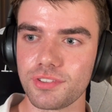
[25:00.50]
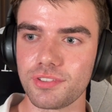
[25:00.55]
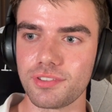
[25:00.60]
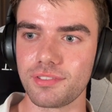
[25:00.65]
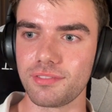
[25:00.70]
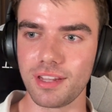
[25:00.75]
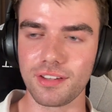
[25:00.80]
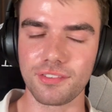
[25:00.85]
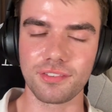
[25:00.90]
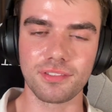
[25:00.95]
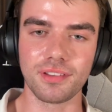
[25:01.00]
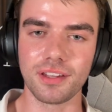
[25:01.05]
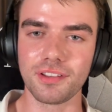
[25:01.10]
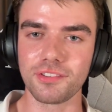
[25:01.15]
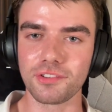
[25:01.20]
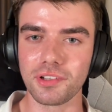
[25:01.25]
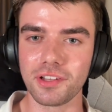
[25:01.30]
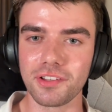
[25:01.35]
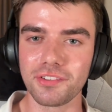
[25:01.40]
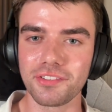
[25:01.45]

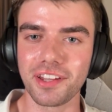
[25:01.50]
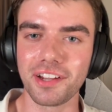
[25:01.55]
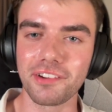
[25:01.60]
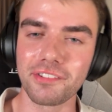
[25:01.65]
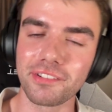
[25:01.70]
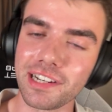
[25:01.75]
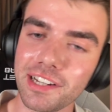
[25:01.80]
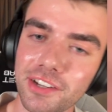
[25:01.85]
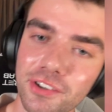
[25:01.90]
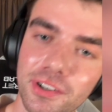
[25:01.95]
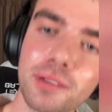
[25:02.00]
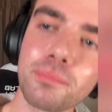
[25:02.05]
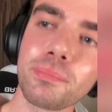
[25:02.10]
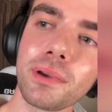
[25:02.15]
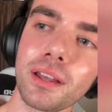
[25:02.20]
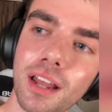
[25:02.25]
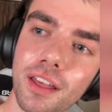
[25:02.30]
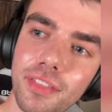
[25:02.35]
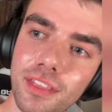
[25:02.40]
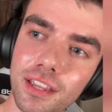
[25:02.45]
that's all I'll say really on it.
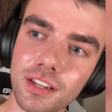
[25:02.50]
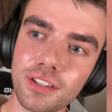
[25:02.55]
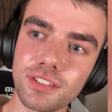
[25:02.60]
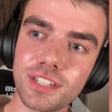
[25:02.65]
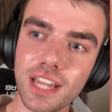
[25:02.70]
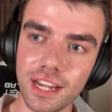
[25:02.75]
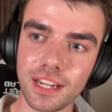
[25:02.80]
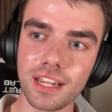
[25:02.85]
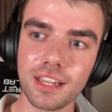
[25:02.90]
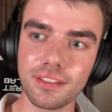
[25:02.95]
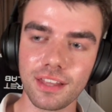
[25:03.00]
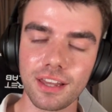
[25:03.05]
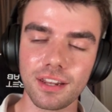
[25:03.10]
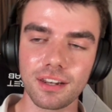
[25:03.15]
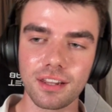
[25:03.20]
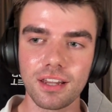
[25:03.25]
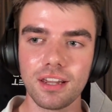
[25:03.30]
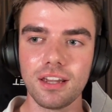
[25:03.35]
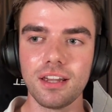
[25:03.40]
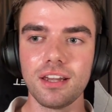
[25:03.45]
But I think taking
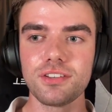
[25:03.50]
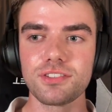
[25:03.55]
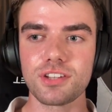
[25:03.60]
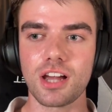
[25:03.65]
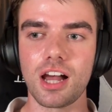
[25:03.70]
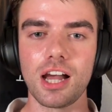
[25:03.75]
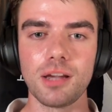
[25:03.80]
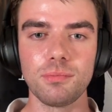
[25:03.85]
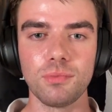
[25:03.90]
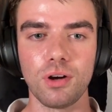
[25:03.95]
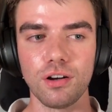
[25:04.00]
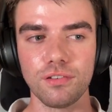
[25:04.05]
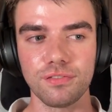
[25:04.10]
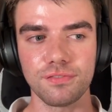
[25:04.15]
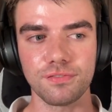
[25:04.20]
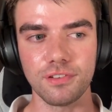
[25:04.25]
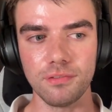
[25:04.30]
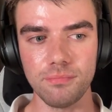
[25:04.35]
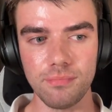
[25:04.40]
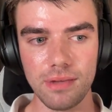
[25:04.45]
that time
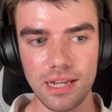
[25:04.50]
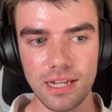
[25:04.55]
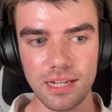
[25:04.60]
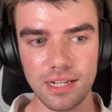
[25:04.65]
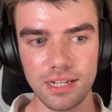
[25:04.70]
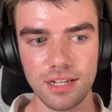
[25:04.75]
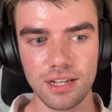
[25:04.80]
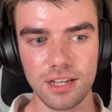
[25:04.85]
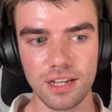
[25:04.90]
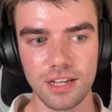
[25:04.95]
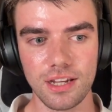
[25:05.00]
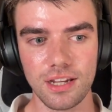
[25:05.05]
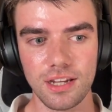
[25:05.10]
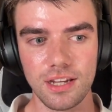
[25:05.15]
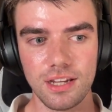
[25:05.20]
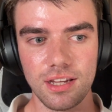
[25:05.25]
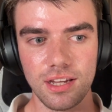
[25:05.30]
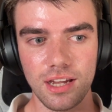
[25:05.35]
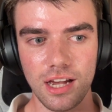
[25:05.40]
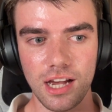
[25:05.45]
off for me,
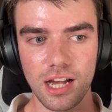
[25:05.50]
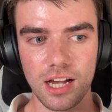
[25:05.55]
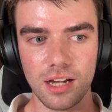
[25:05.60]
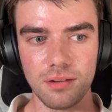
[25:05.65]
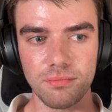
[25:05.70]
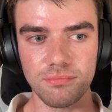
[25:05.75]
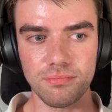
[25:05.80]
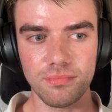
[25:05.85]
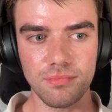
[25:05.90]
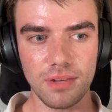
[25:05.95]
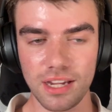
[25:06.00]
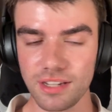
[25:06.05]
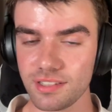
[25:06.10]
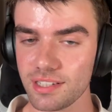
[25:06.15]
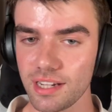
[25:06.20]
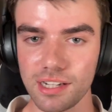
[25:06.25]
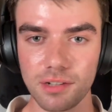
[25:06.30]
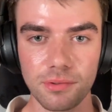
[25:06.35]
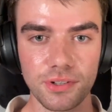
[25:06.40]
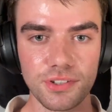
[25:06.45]

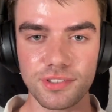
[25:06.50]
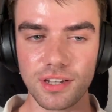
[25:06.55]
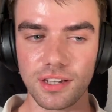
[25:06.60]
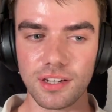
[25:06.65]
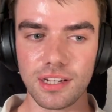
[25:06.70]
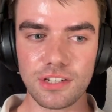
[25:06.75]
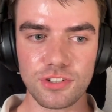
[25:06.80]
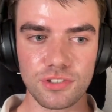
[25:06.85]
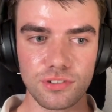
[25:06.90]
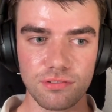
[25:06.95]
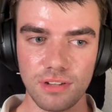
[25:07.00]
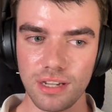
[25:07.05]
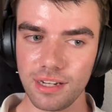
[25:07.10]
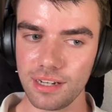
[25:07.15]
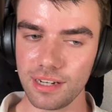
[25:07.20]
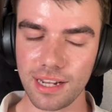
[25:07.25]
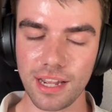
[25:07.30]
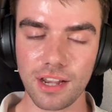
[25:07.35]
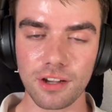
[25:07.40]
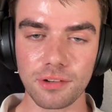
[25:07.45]
exactly what you said, it
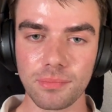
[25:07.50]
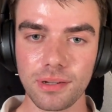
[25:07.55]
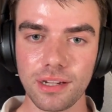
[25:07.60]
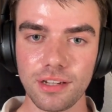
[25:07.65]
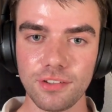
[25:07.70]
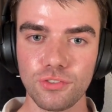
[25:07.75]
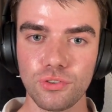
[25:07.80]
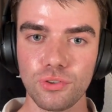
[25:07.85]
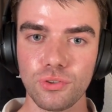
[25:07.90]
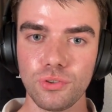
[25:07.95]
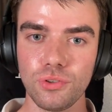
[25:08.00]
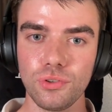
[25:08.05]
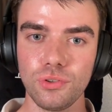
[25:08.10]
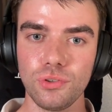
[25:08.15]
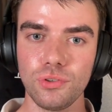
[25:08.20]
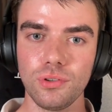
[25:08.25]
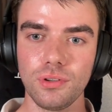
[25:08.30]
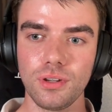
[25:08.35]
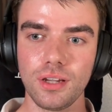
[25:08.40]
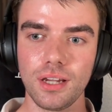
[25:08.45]
allowed me
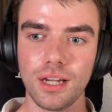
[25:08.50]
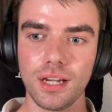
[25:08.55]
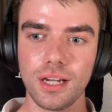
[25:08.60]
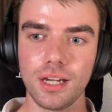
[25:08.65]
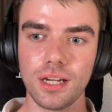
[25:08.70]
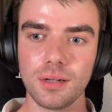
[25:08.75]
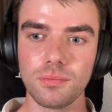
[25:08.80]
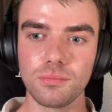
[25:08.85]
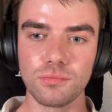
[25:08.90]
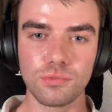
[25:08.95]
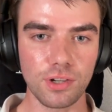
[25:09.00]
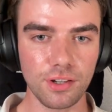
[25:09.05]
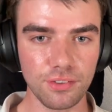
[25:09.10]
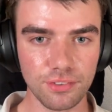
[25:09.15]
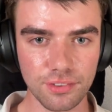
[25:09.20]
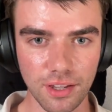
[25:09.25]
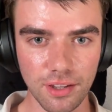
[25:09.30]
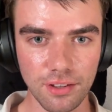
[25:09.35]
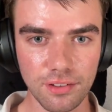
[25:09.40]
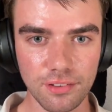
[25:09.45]
to
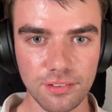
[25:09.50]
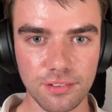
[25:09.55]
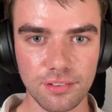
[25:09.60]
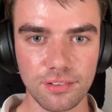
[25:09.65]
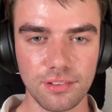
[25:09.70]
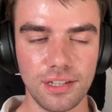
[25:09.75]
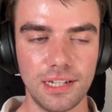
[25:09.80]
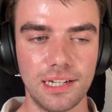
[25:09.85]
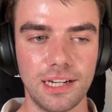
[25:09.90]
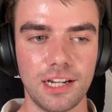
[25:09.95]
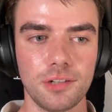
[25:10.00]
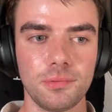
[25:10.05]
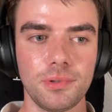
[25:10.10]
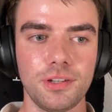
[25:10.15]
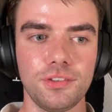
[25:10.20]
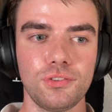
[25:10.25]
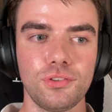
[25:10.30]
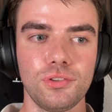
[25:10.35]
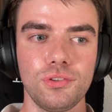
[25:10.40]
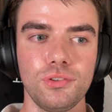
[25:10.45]
reset. It allowed
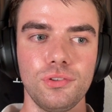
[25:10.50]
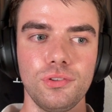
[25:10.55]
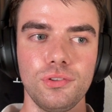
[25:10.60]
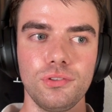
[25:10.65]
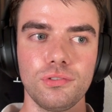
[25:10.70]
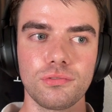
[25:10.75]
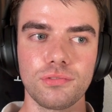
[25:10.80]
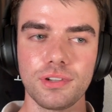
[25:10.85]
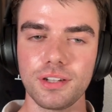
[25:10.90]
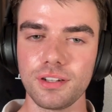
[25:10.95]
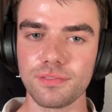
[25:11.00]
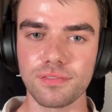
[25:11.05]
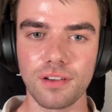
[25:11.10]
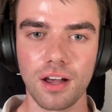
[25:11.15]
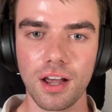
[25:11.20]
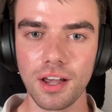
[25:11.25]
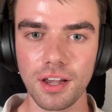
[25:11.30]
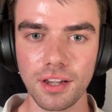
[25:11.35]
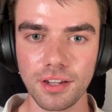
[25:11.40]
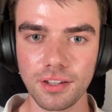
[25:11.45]
me to
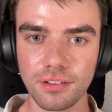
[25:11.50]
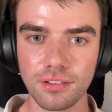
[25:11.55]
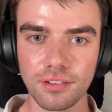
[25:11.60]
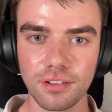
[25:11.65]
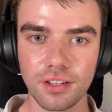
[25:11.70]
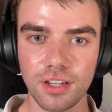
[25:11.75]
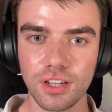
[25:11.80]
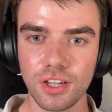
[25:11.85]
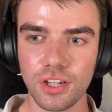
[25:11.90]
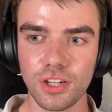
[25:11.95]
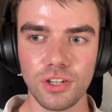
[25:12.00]
redefine,